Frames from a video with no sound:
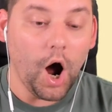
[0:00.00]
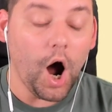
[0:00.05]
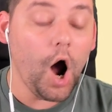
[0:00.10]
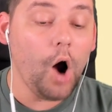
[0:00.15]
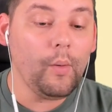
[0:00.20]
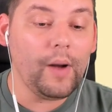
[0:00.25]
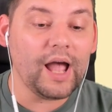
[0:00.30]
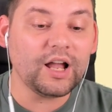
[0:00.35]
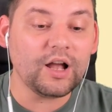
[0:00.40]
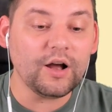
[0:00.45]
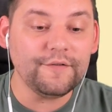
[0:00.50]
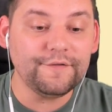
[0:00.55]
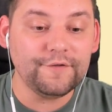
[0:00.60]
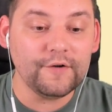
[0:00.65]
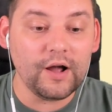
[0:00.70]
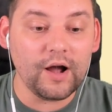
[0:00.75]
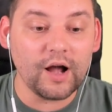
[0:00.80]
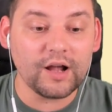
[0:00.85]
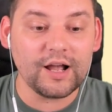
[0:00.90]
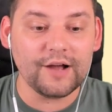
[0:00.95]
Oh wait, I got
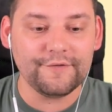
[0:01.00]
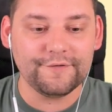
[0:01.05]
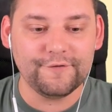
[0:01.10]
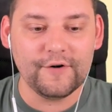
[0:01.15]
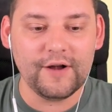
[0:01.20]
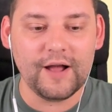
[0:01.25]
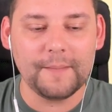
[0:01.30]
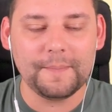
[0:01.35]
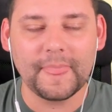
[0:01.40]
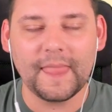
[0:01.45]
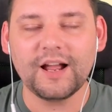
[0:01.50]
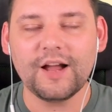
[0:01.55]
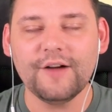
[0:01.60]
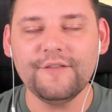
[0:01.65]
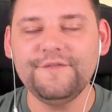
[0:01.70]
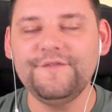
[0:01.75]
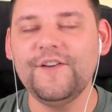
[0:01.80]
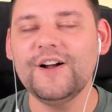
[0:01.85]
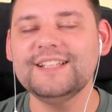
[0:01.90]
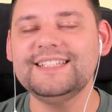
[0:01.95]
free. I got free. I
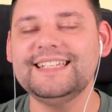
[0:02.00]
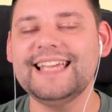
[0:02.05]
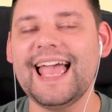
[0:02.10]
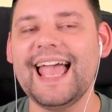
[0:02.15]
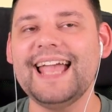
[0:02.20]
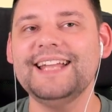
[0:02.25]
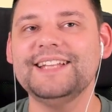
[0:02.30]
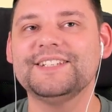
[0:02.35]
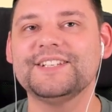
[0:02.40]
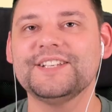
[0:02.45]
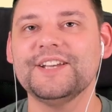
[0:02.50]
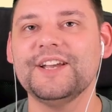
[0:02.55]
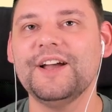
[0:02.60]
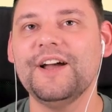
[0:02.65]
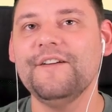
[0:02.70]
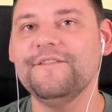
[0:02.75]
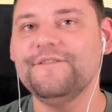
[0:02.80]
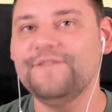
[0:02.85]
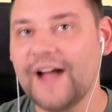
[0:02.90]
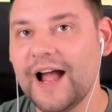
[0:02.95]
got 38
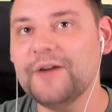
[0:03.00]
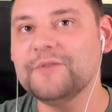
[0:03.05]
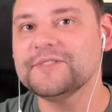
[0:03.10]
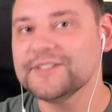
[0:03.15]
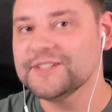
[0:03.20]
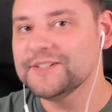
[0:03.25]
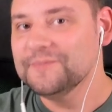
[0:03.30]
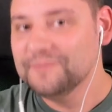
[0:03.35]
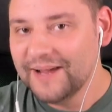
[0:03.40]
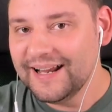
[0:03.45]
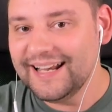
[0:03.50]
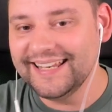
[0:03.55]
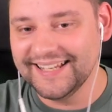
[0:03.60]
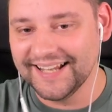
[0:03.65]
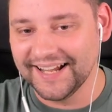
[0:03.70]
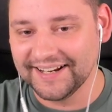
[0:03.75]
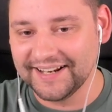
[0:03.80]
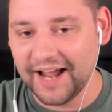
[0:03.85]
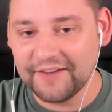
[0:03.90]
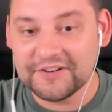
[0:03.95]
thousand
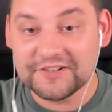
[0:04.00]
million.